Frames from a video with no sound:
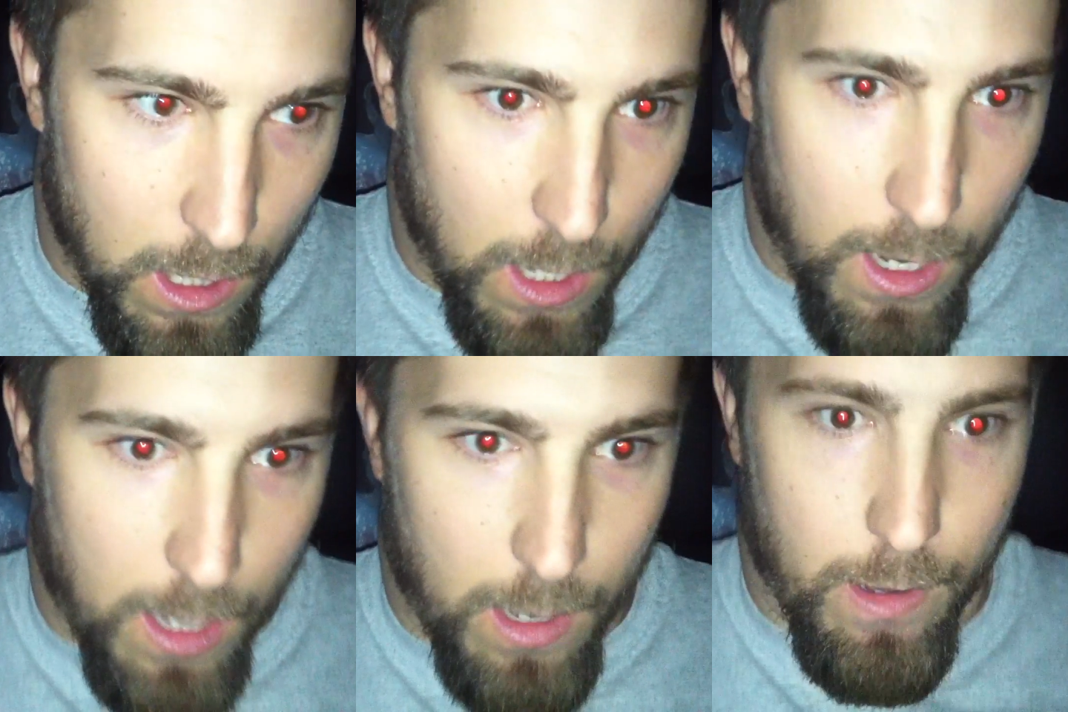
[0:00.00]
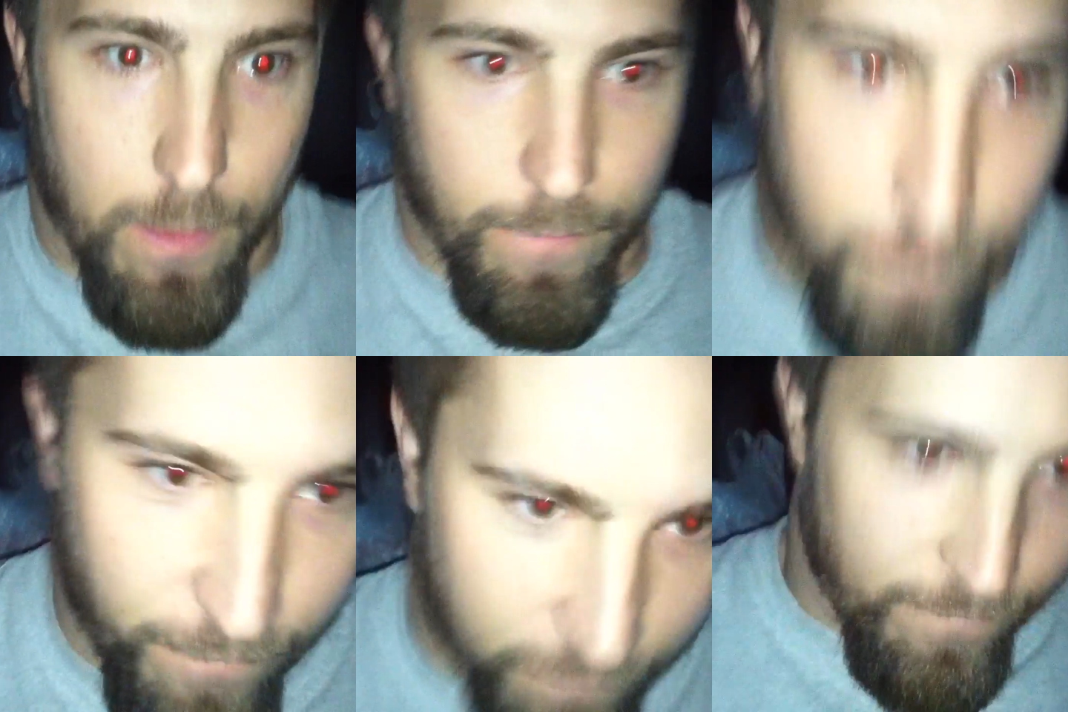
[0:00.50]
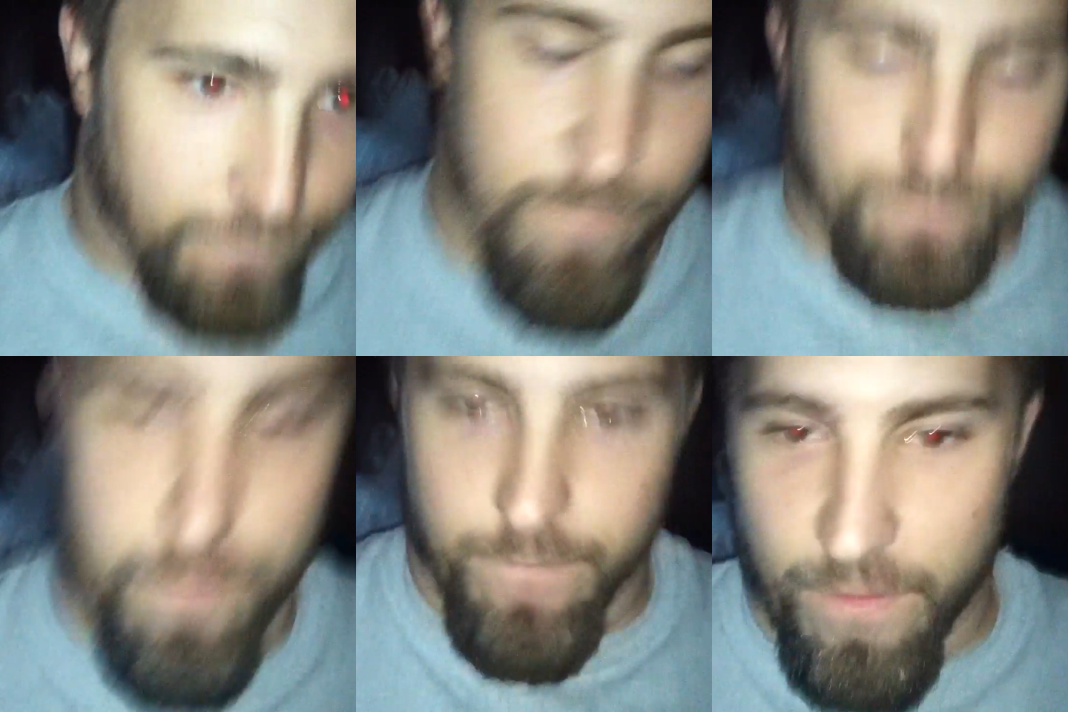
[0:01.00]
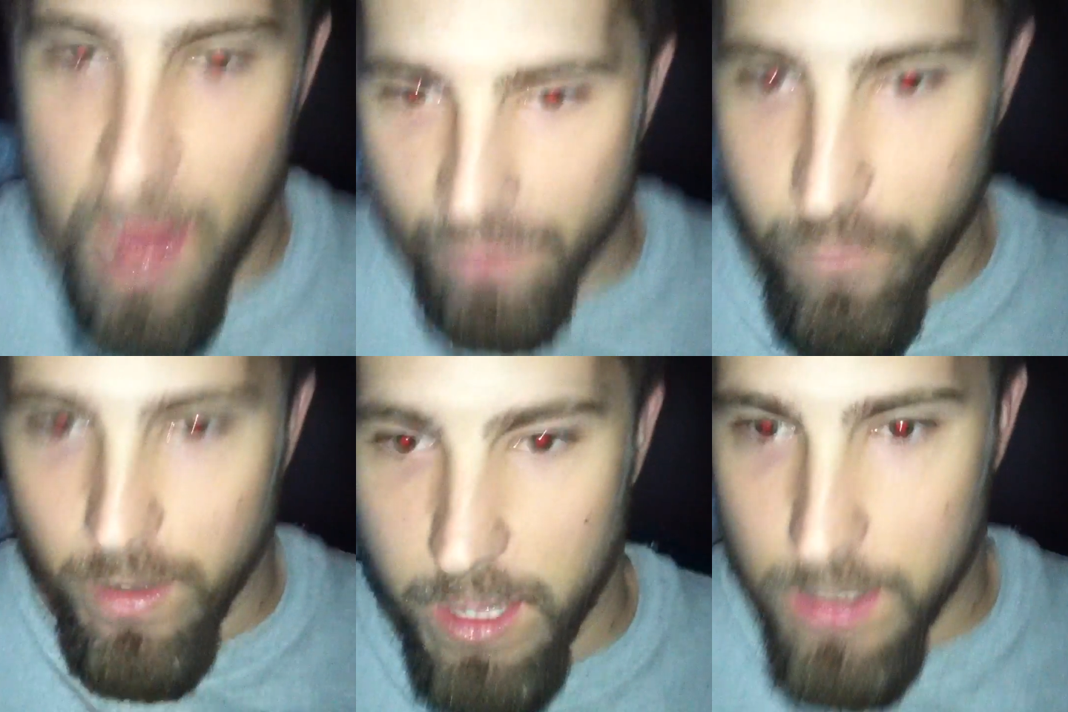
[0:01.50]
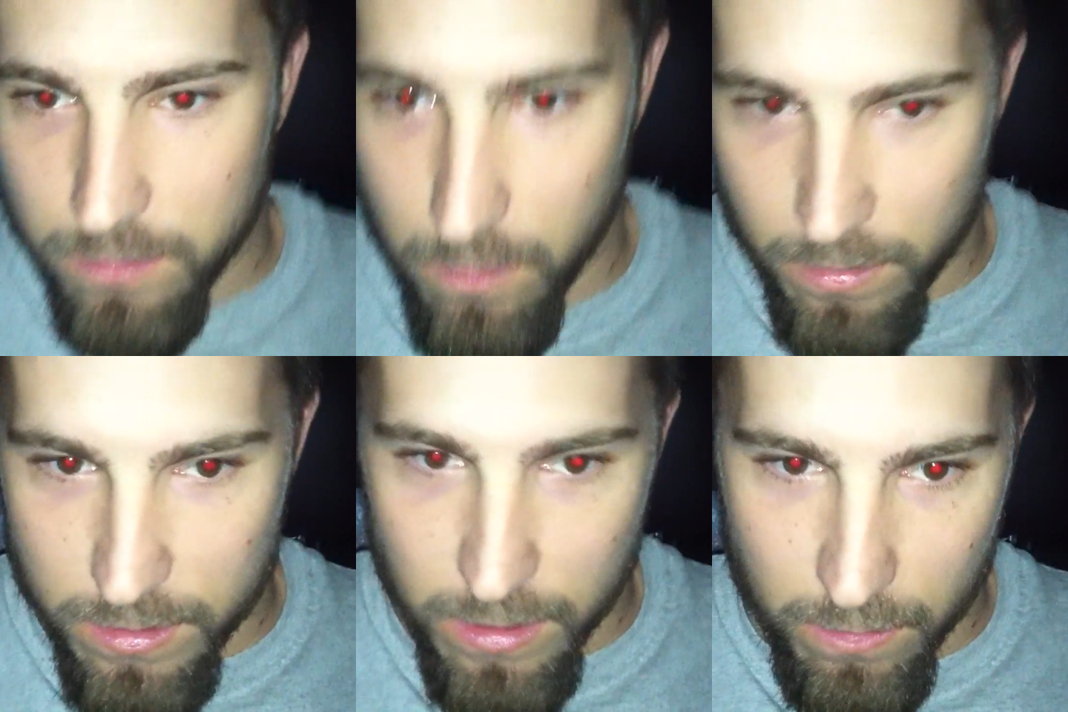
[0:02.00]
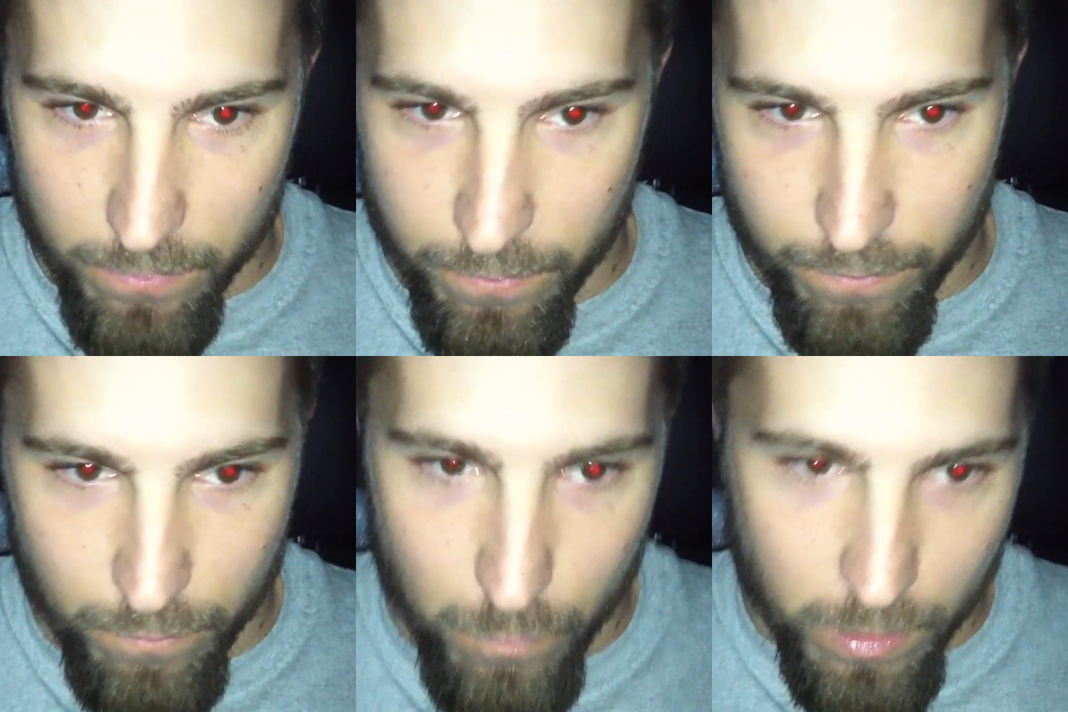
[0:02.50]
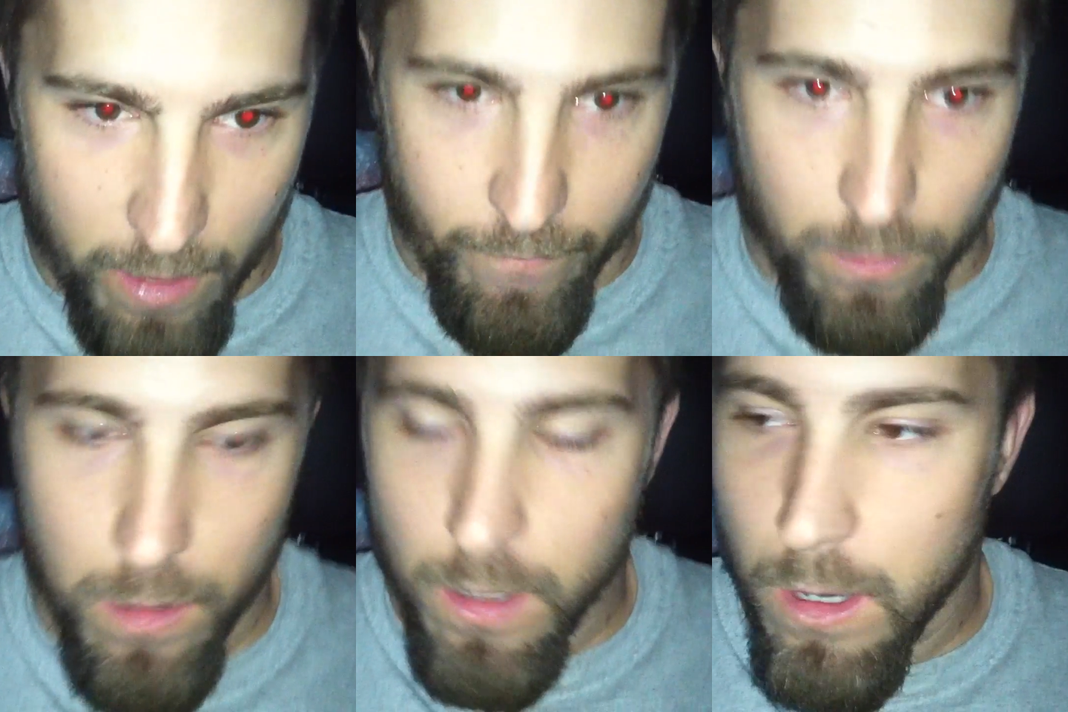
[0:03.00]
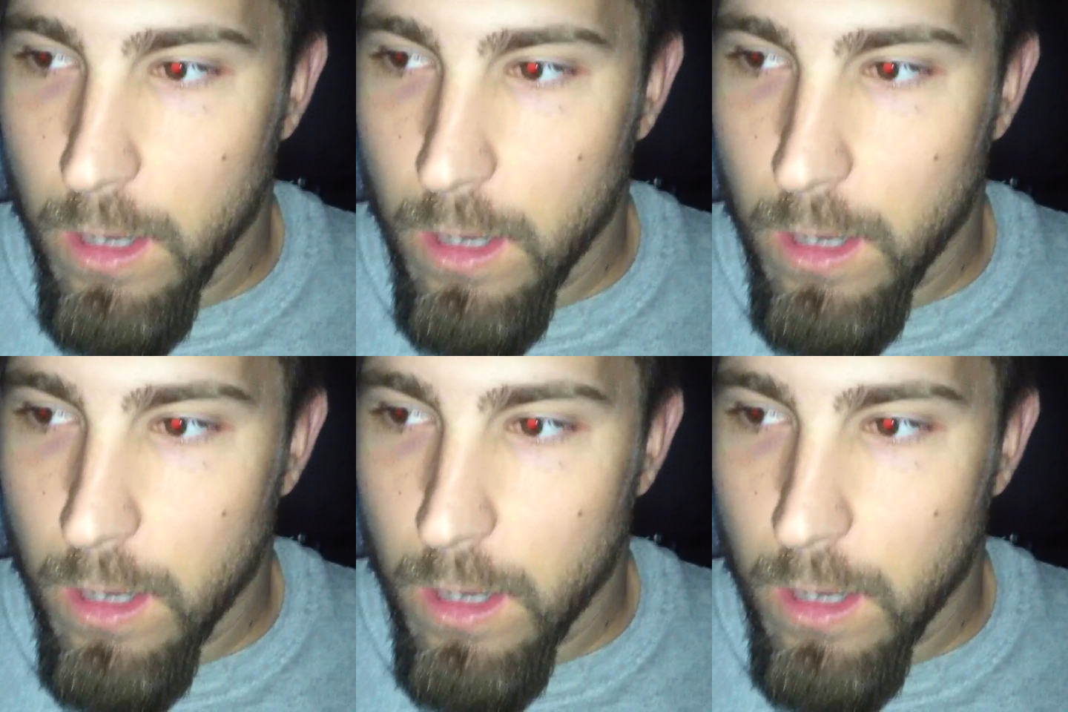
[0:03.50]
5 weeks or whatever,